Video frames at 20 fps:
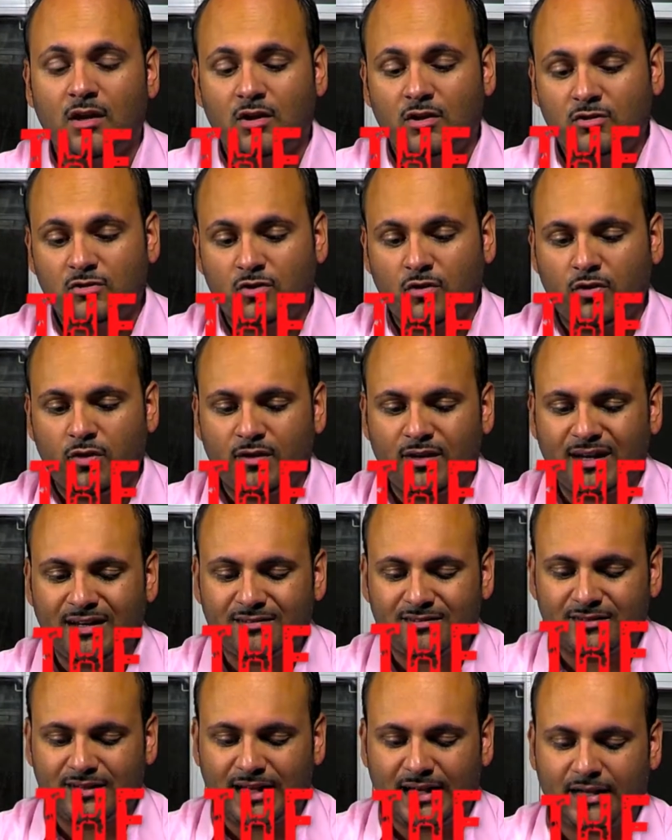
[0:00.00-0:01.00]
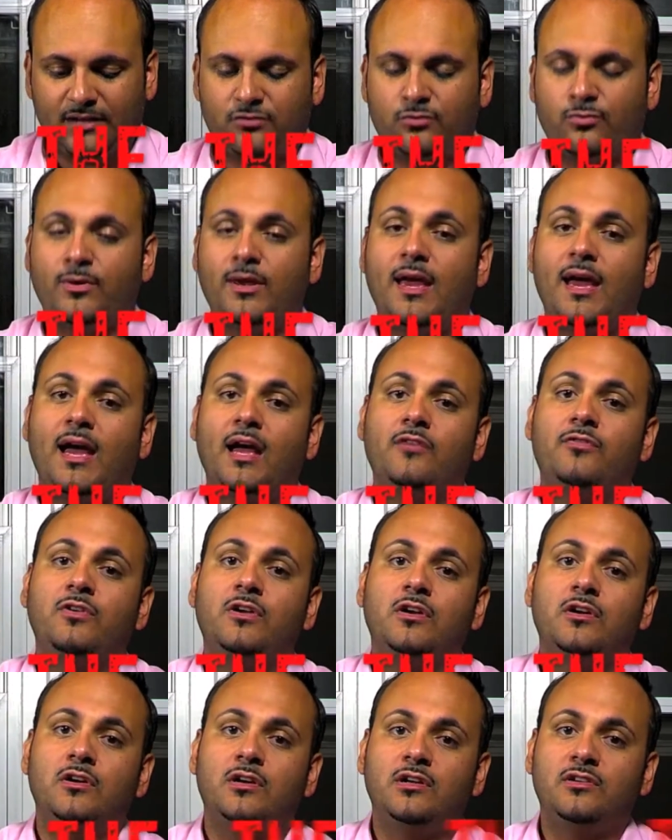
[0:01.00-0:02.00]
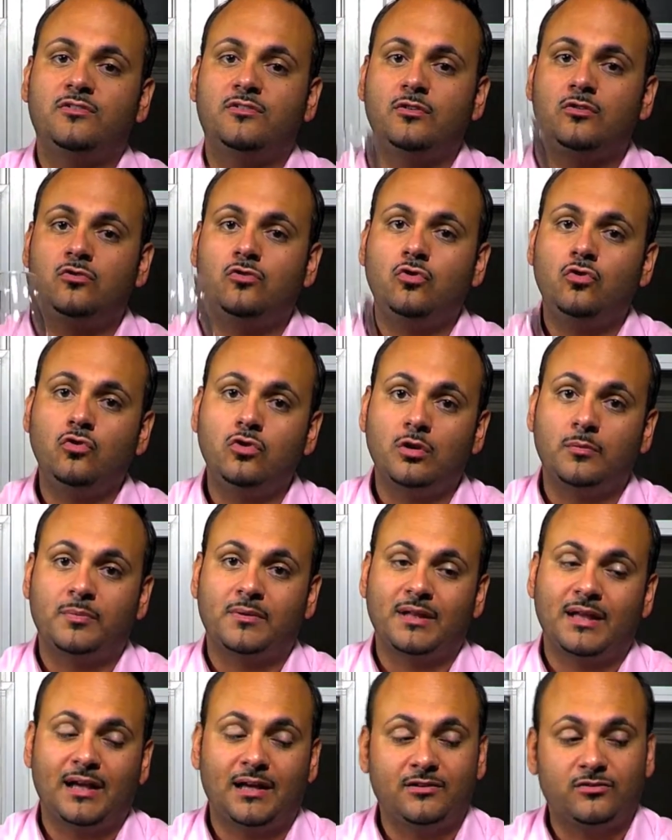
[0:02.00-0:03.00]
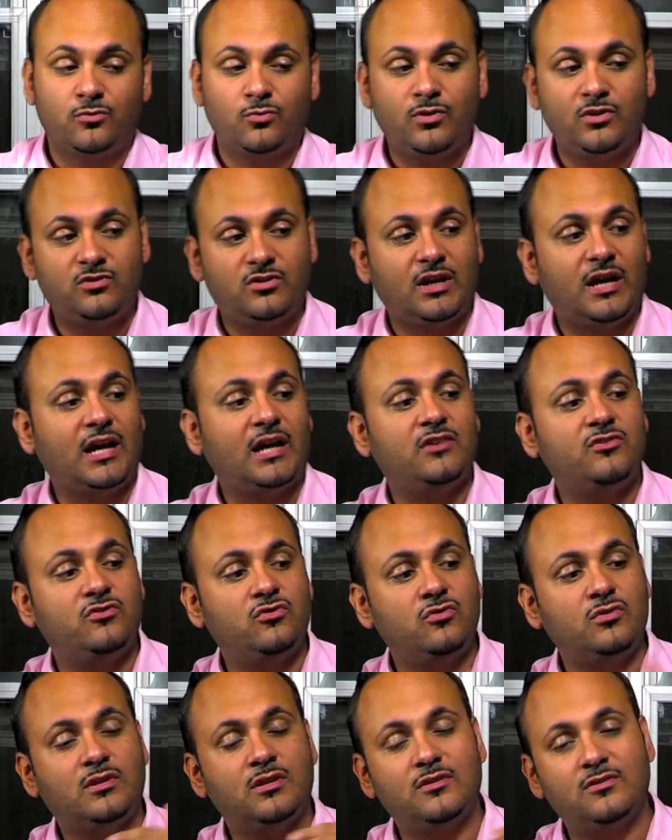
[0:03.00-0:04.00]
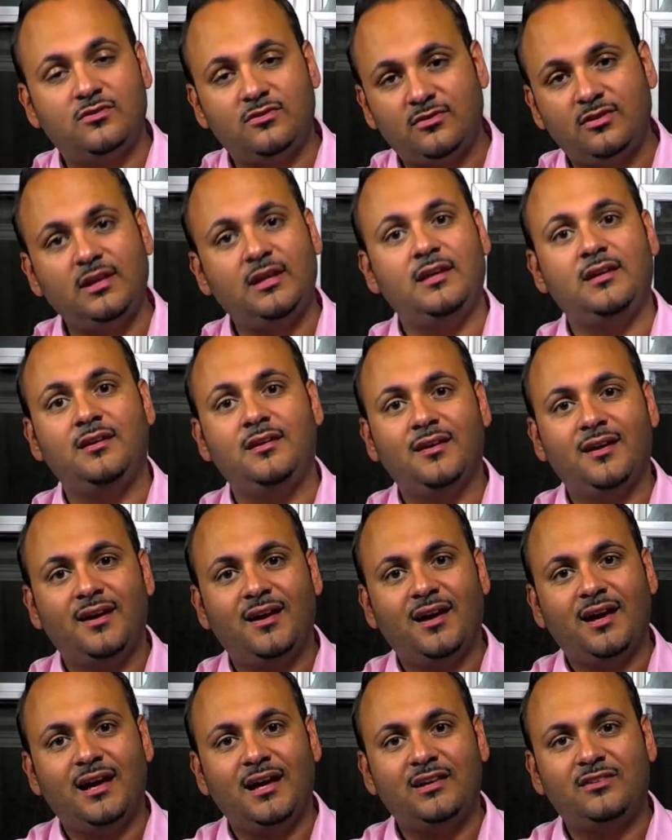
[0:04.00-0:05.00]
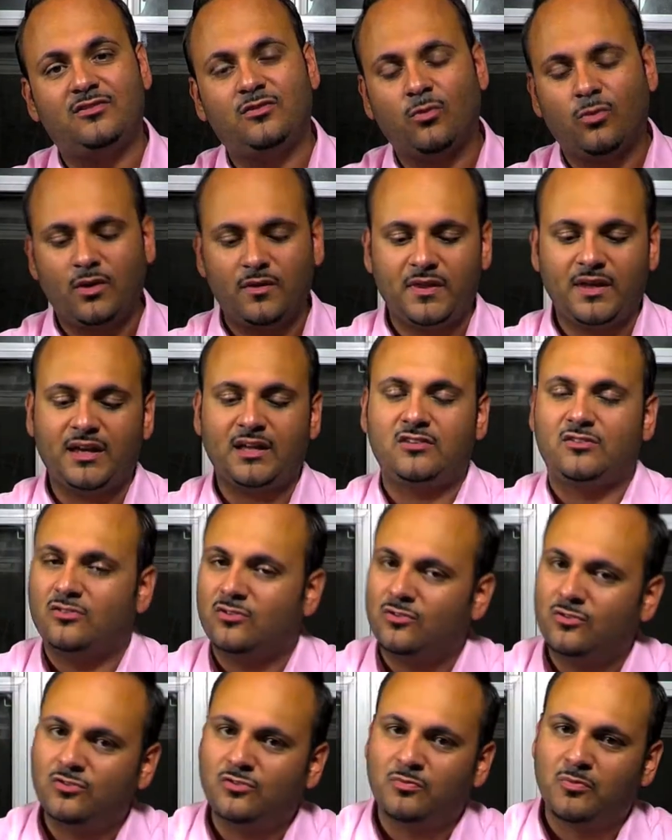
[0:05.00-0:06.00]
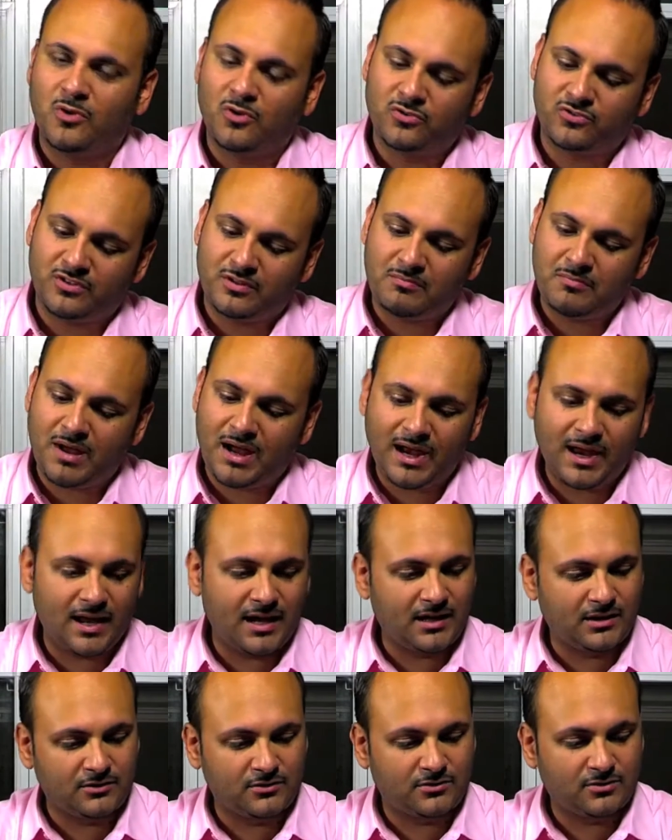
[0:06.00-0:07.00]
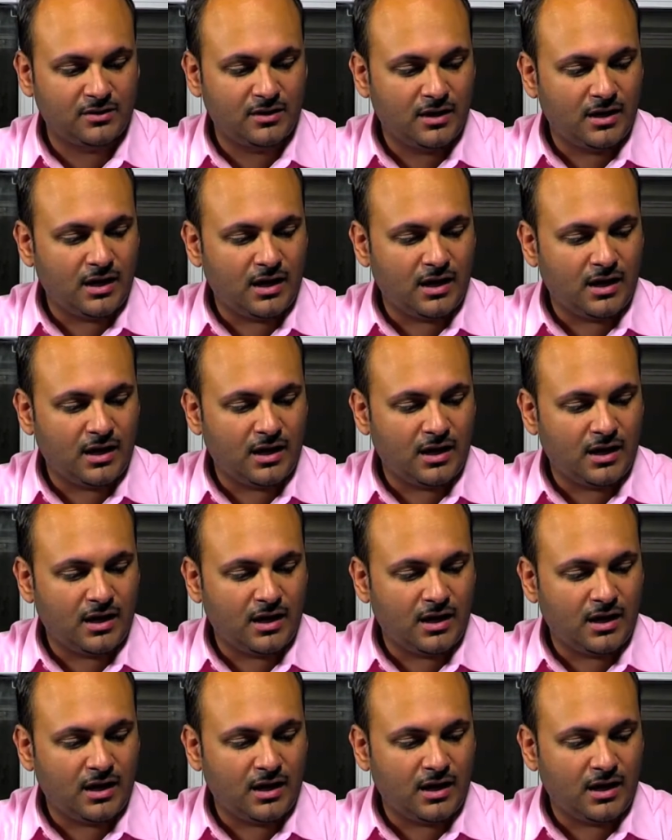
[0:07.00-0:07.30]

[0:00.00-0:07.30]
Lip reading: So the next glass we have here is the Tulip glass, which, as you can see, is the one that gets used most in my house.